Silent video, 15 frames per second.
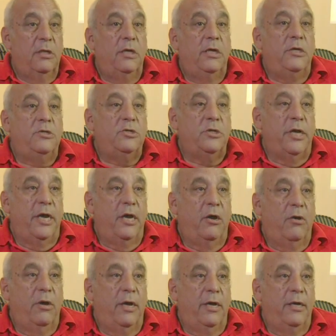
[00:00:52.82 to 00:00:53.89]
He's
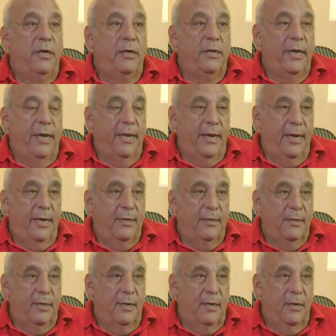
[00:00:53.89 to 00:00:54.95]
now a cadet
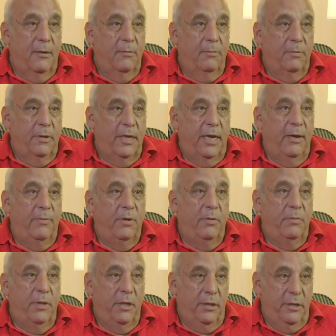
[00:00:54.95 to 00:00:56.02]
at
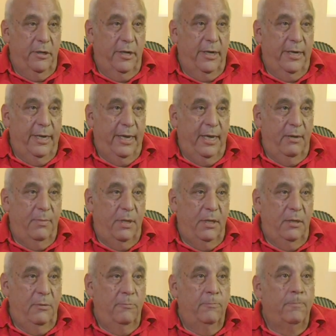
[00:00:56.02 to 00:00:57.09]
Camden Military
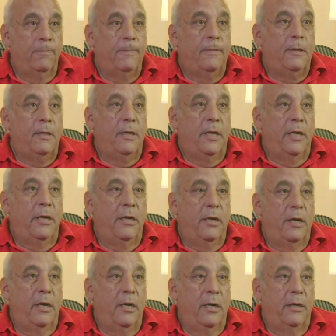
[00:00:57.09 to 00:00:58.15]
Academy in
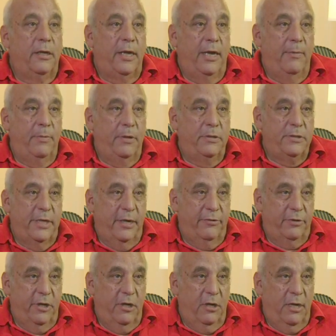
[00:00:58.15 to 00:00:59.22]
Camden,
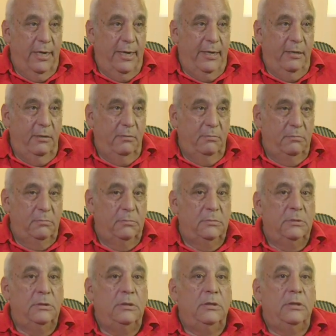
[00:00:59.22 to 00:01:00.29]
South Carolina.
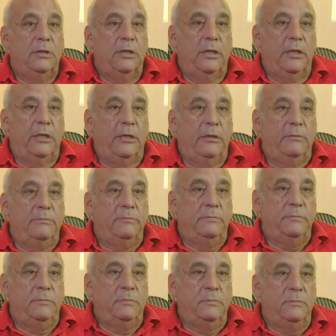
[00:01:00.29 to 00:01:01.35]

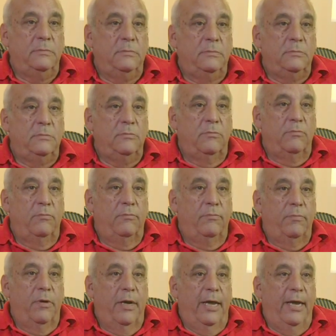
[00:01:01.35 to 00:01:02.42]

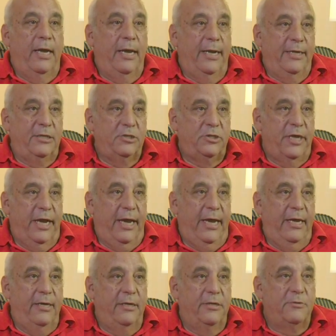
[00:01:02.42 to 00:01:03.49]
A lot like his
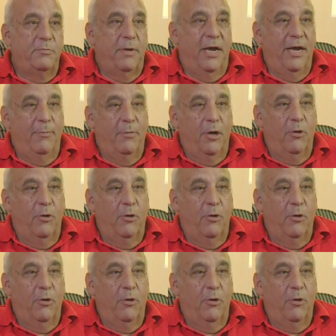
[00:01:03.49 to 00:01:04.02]
dad, and his mom